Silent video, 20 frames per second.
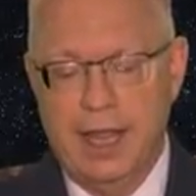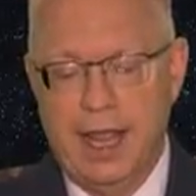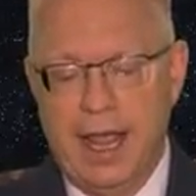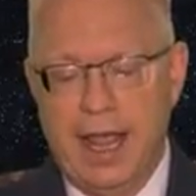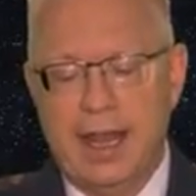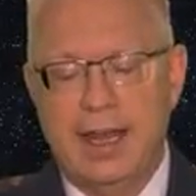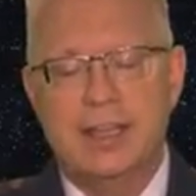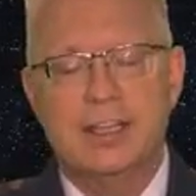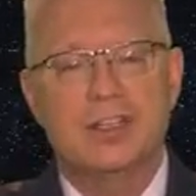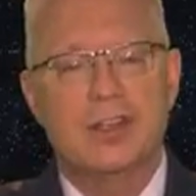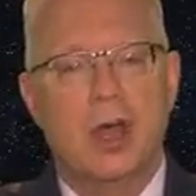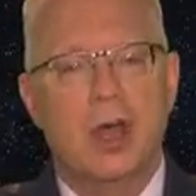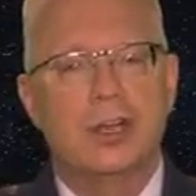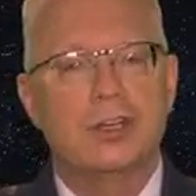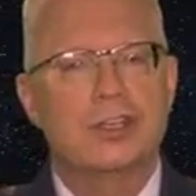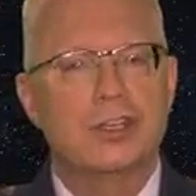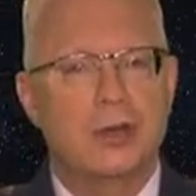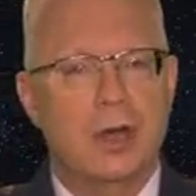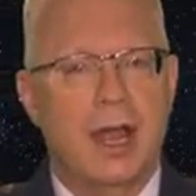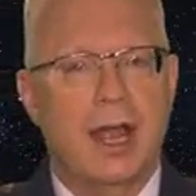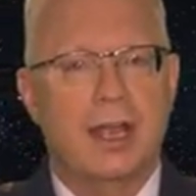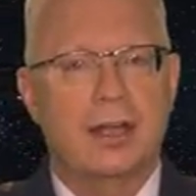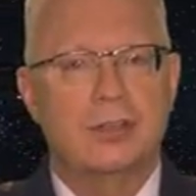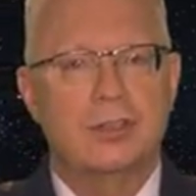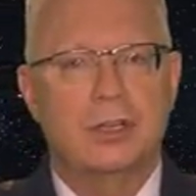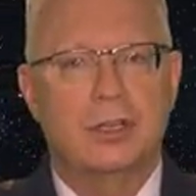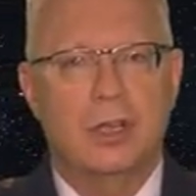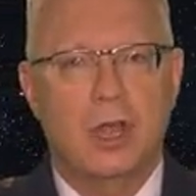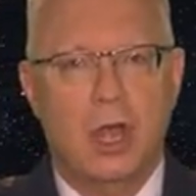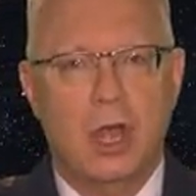and is on track
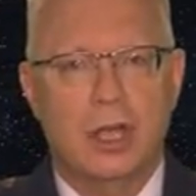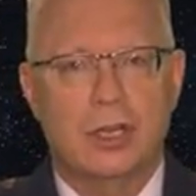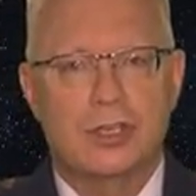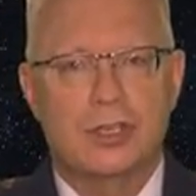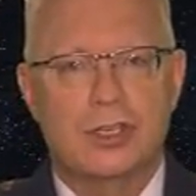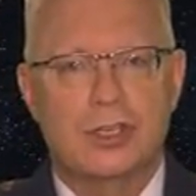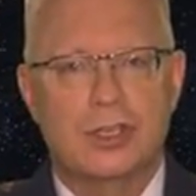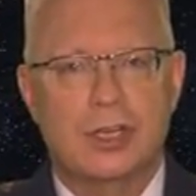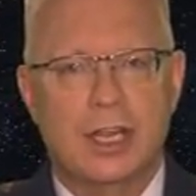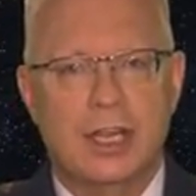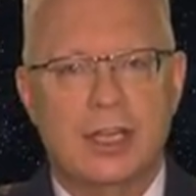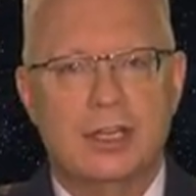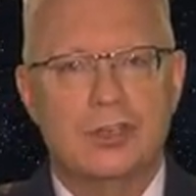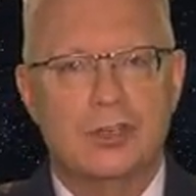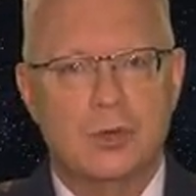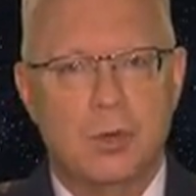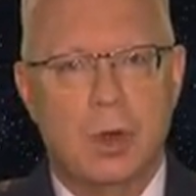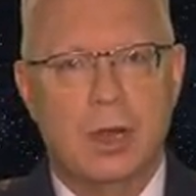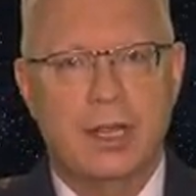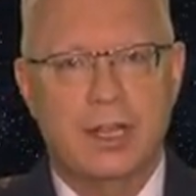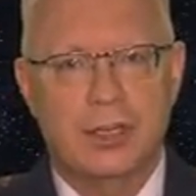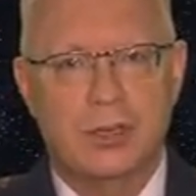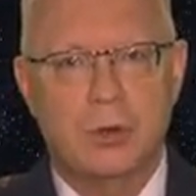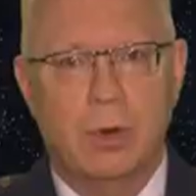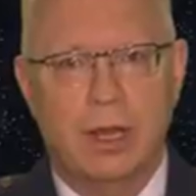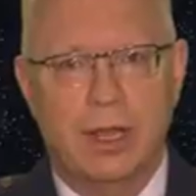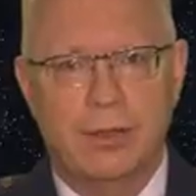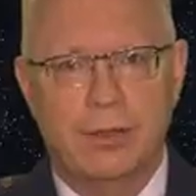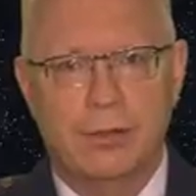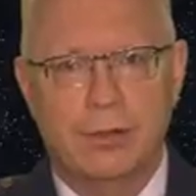to launch in
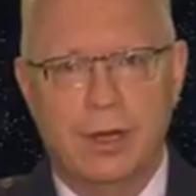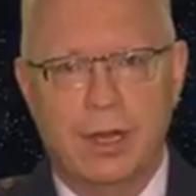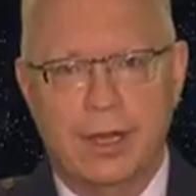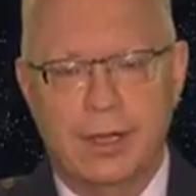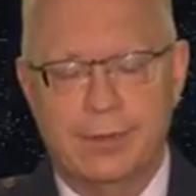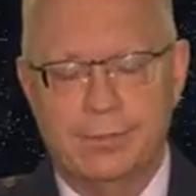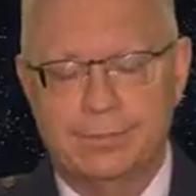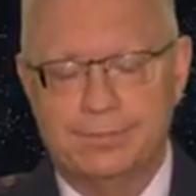2023.